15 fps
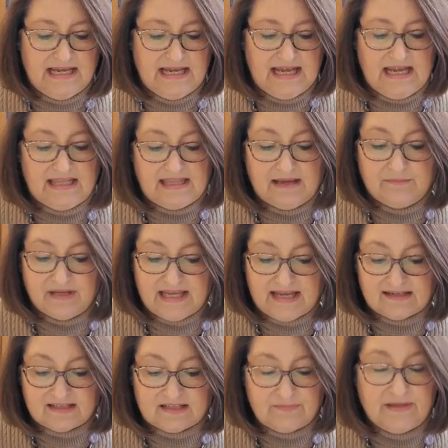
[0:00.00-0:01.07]
He then
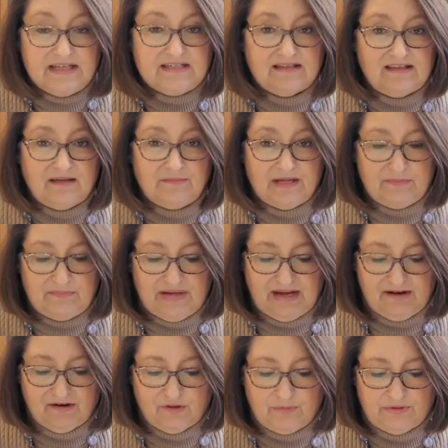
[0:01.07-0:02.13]
began to speak to them in
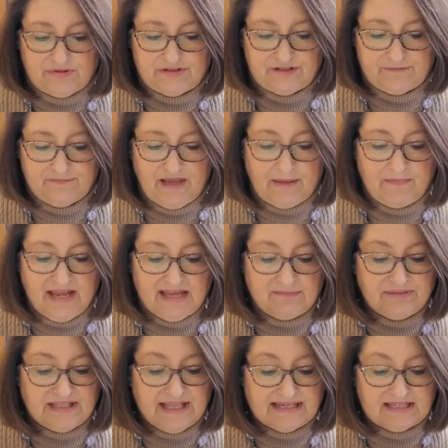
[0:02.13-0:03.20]
parables. A
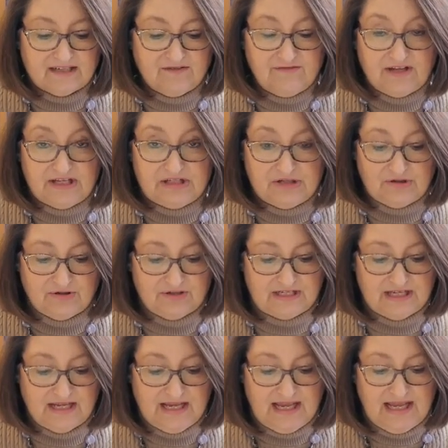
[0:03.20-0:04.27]
man planted a
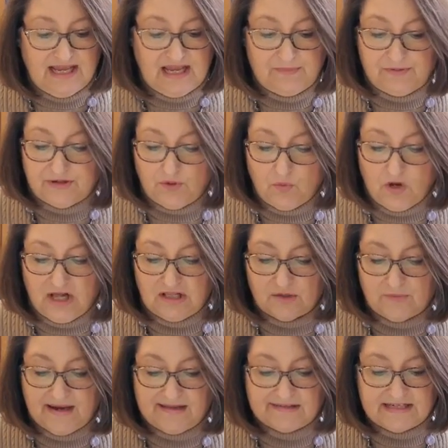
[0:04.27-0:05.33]
vineyard. He put a wall
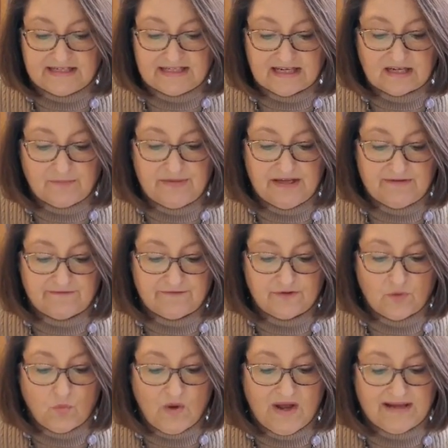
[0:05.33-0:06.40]
around it, dug a pit for
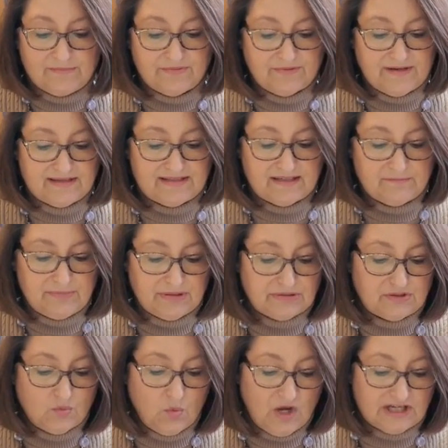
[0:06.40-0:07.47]
the winepress, and
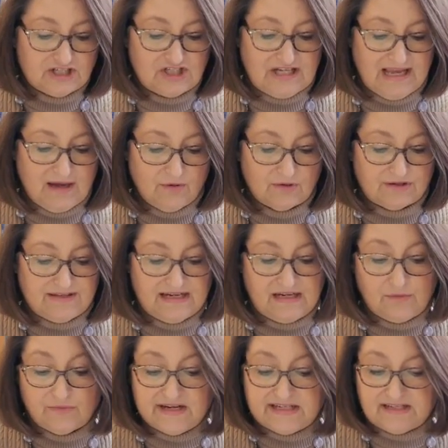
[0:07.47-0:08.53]
built a watchtower. Then
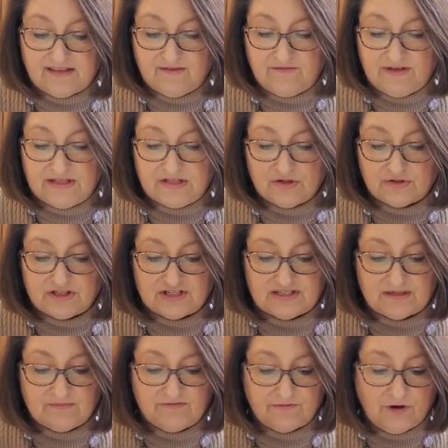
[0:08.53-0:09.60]
he rented the vineyard to
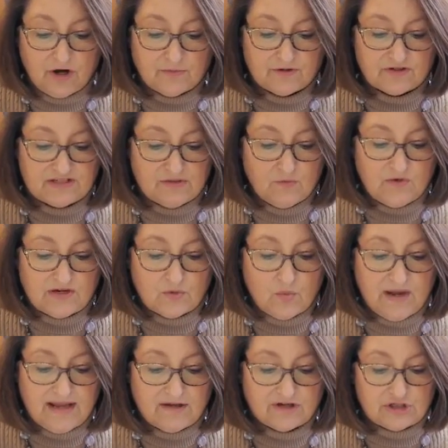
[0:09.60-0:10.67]
some farmers and went
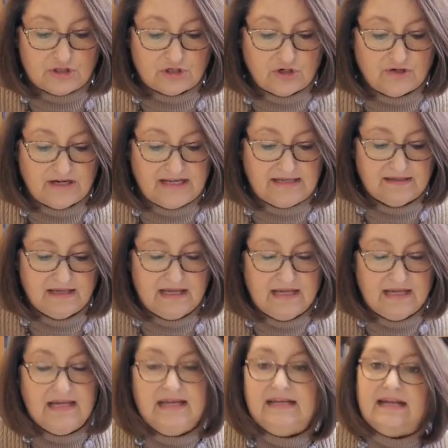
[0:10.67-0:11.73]
away on a journey.
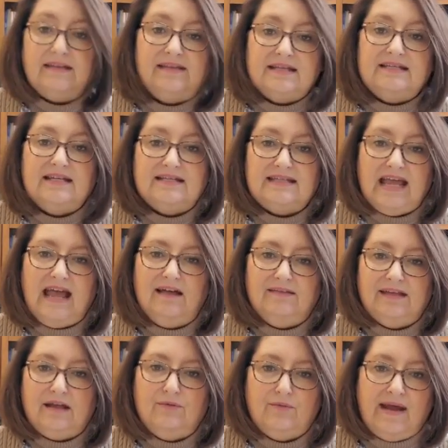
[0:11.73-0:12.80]
Now, this is how
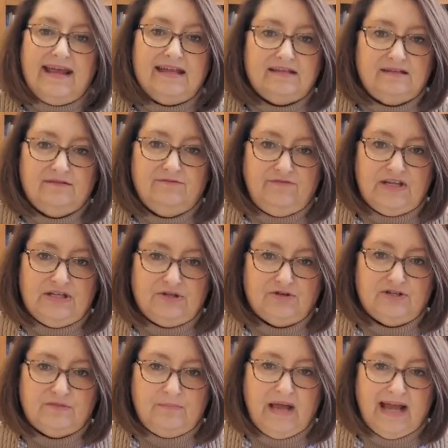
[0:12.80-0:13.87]
they ran
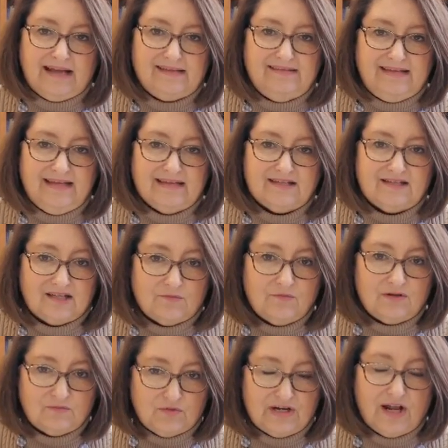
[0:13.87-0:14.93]
vineyards back then.
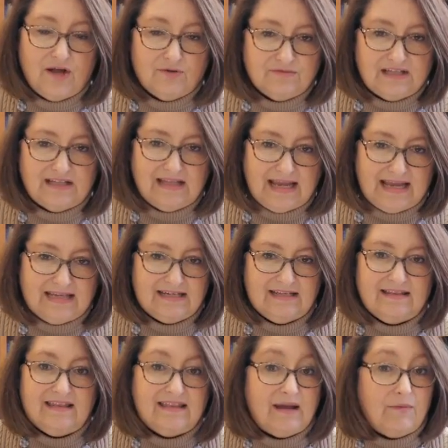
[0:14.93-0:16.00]
Someone would own the land,
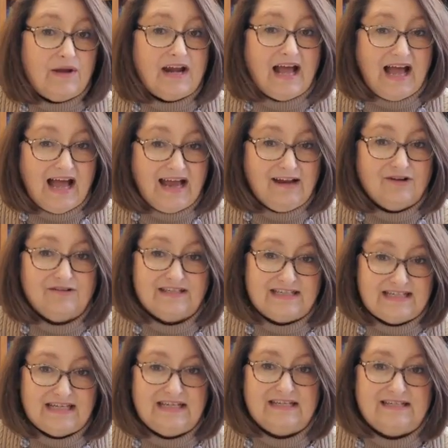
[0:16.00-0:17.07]
and then they would hire the
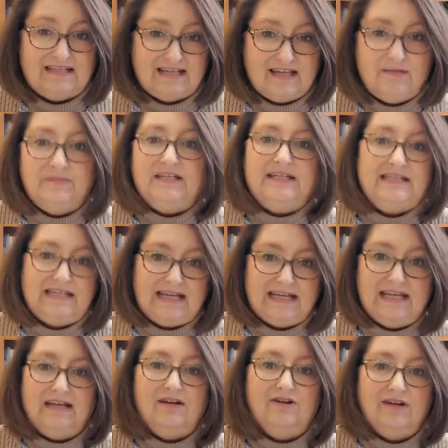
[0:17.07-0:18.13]
tenants to come in and take
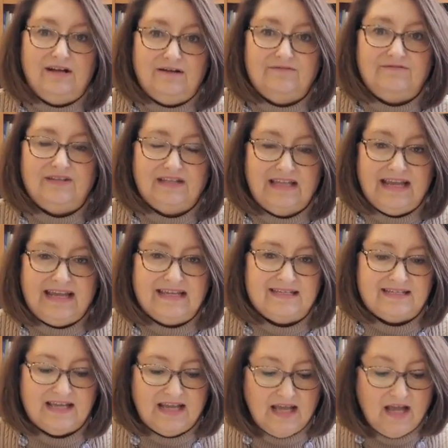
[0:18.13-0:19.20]
care of the
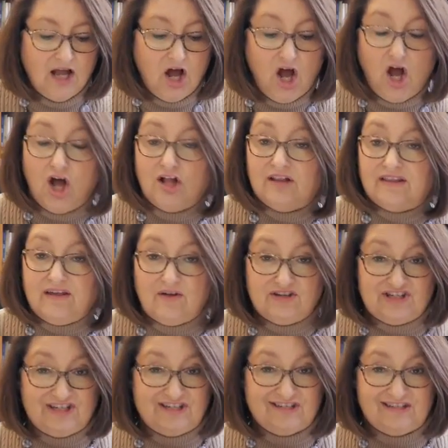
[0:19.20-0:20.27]
land. All that
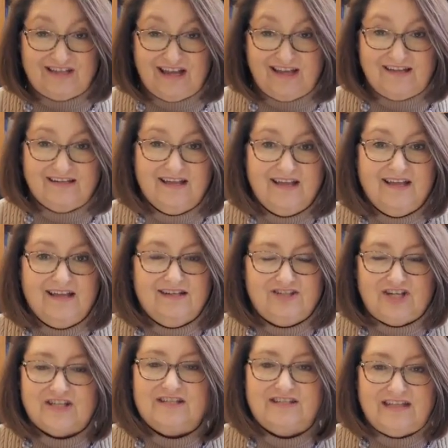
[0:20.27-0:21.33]
Jesus had
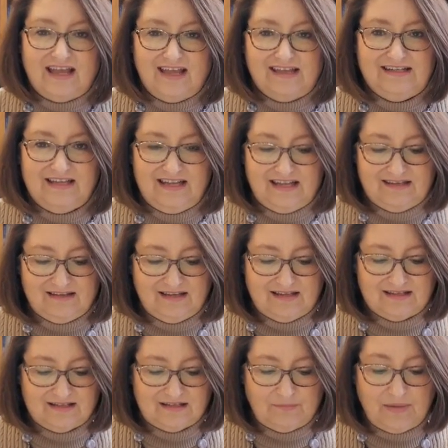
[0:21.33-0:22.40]
just said in
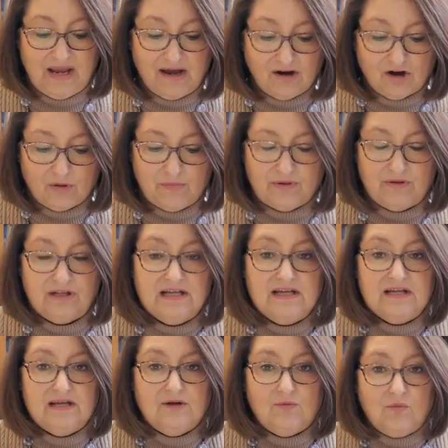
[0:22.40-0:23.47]
this parable
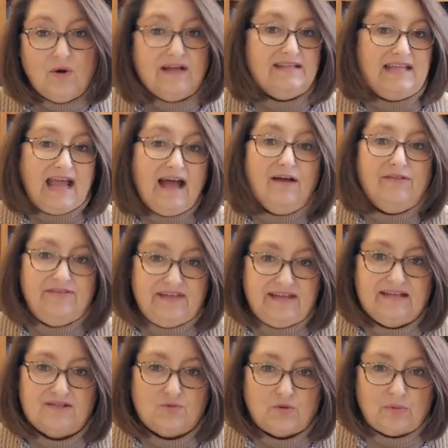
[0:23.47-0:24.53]
was how
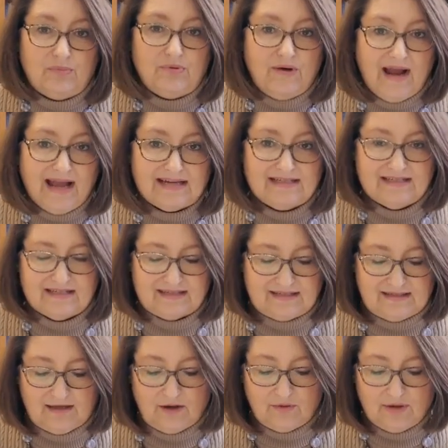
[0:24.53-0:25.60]
things were practiced.
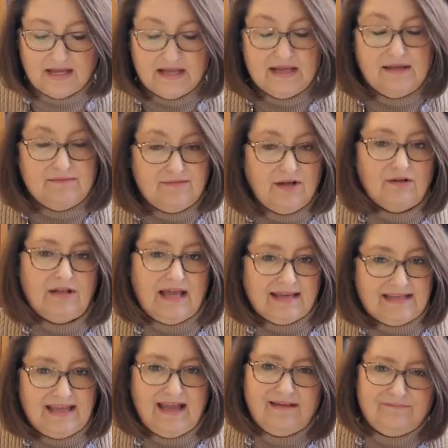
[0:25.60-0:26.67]
So they're
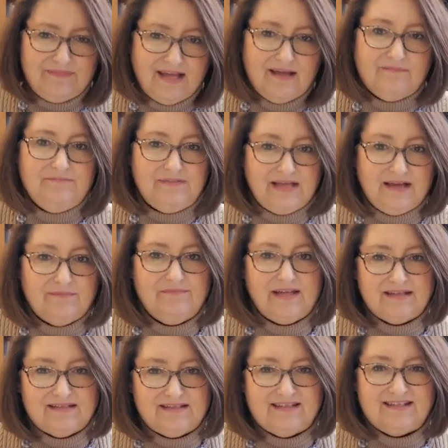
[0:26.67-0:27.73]
like, yeah, yeah, yeah,
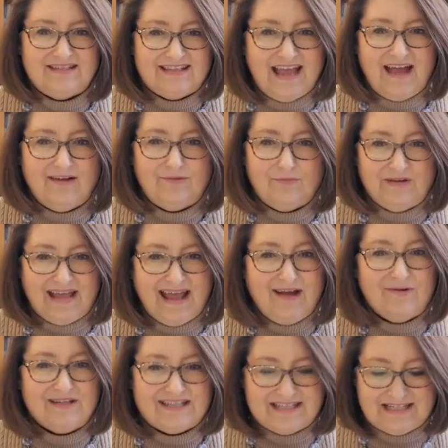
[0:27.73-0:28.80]
that's just how,
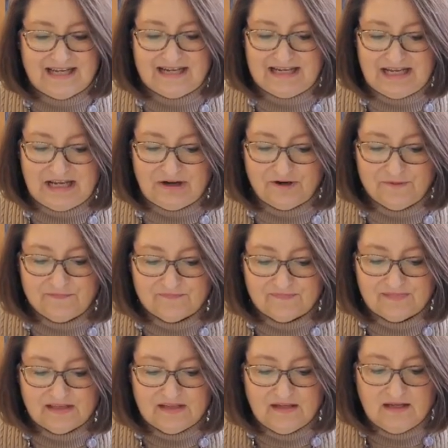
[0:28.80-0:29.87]
how it's done here.
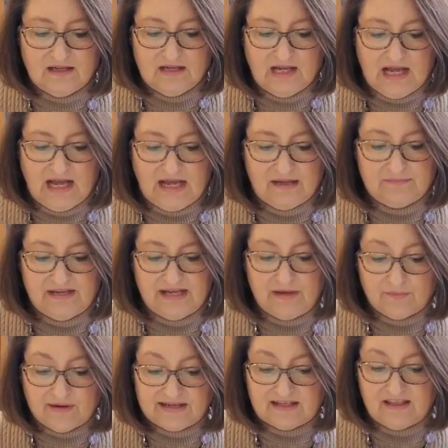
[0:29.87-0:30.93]
Um, he
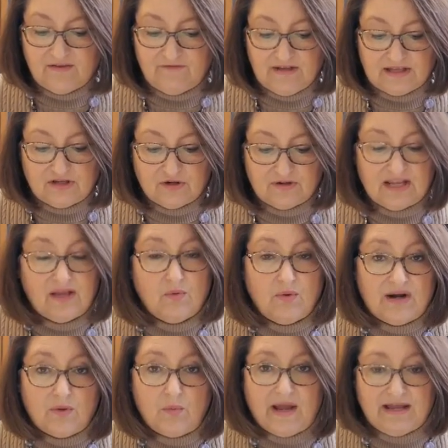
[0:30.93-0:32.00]
rented the vineyard. He
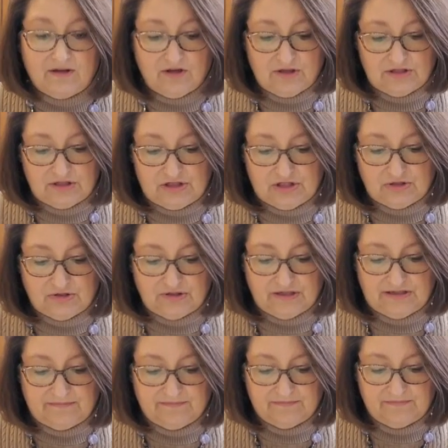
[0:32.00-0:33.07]
went away on a
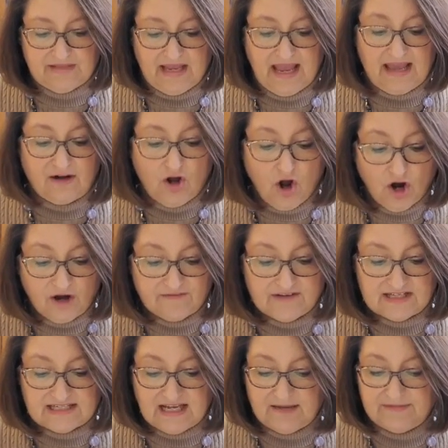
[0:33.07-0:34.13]
journey. At
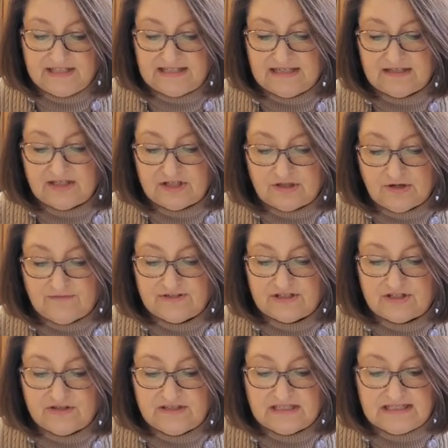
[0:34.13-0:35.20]
harvest time, he sent a
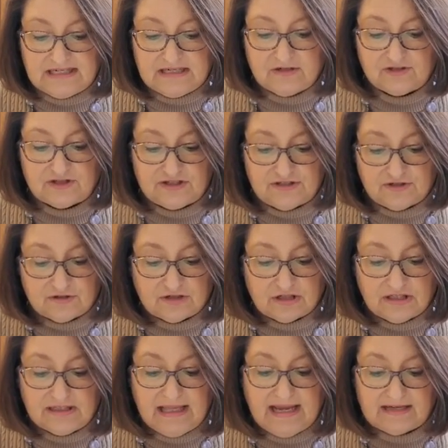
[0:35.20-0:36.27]
servant to the tenants to
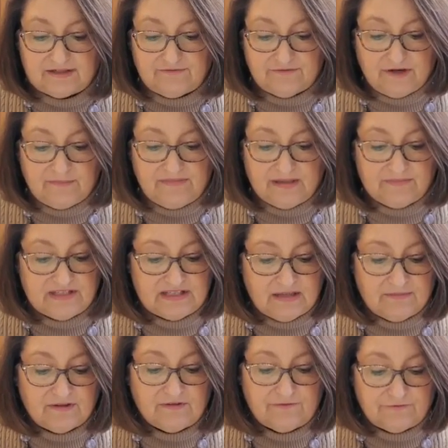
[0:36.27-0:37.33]
collect from them
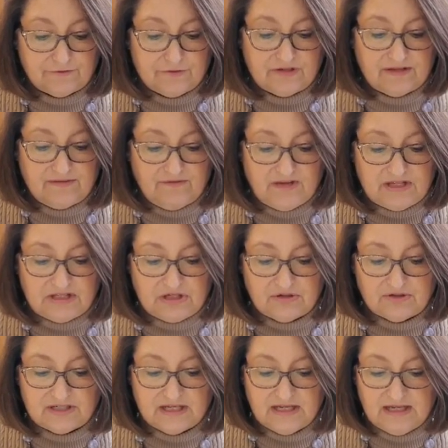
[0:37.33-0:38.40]
some of the fruit of the
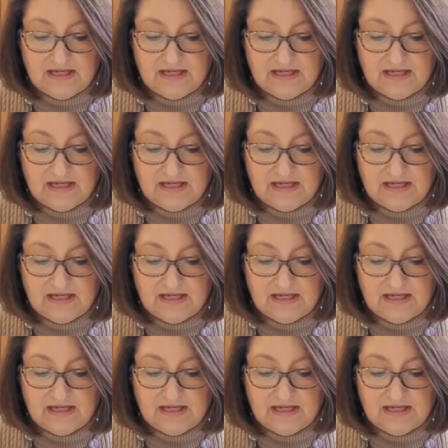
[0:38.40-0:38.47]
vineyard.